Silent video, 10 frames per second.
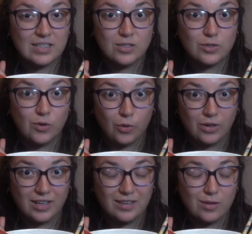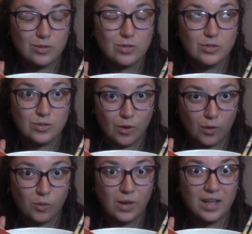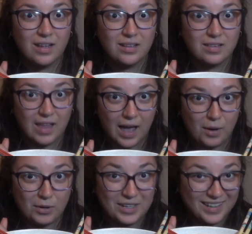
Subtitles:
snoring so loud.